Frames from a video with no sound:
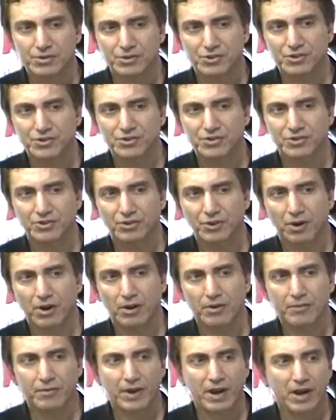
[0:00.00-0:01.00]
Just
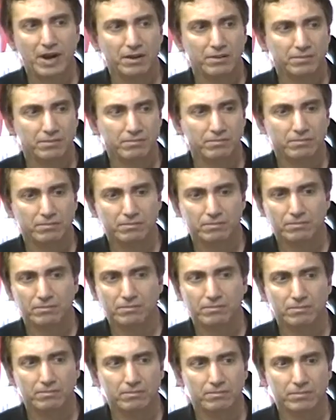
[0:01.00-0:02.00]
starve out
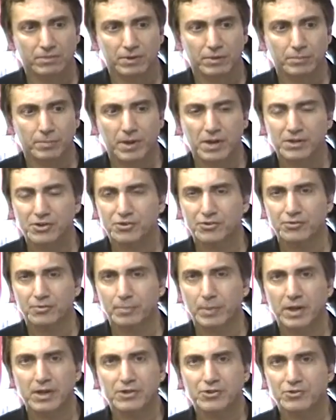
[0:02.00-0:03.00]
the main,
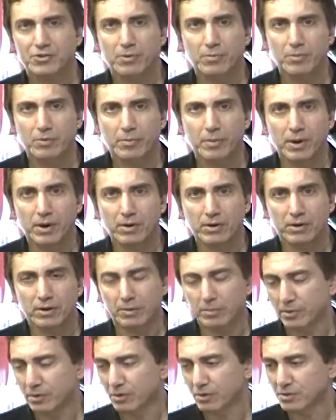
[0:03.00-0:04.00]
mainstream
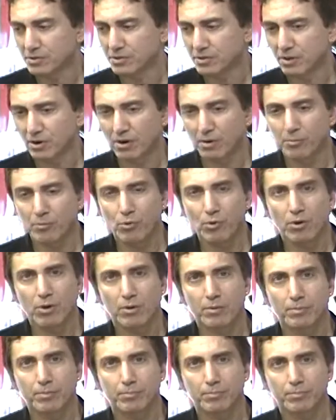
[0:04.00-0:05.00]
America because there are
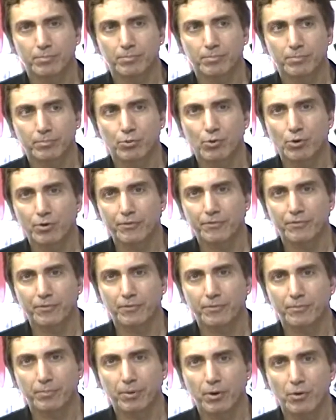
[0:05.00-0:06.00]
more poor
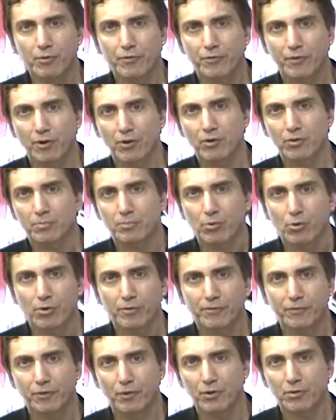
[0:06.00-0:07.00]
poor folk,
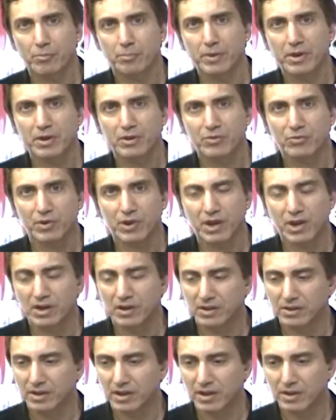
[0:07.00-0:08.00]
poor folk being
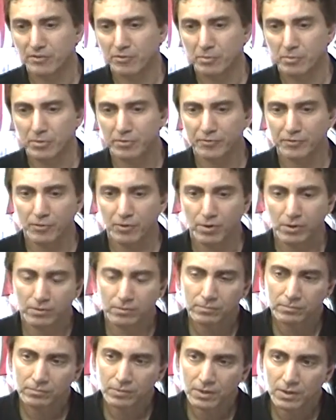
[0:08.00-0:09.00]
created than ever before.
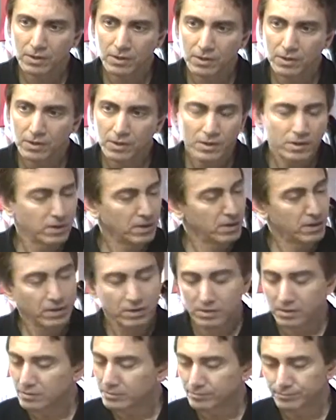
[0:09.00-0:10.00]
I
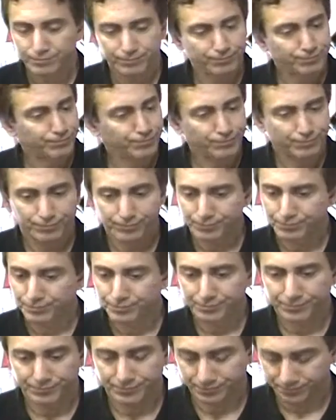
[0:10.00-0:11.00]
wonder why.
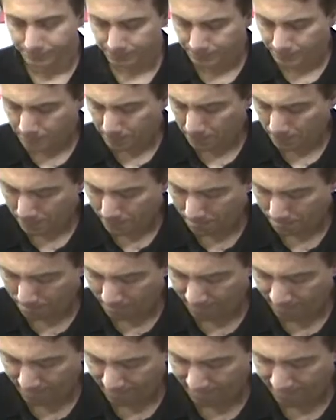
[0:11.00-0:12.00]
Isn't this the
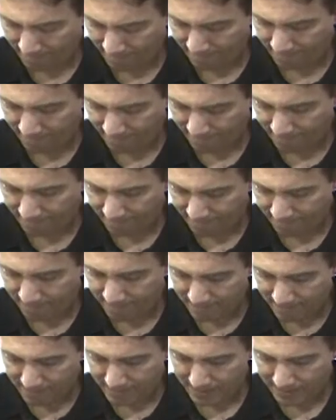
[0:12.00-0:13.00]
land of
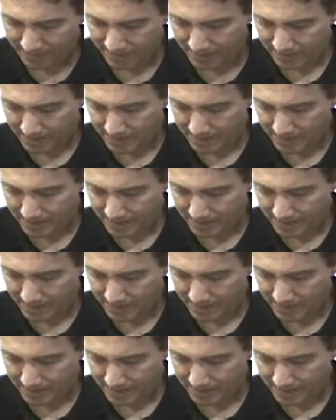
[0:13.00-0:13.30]
opportunity?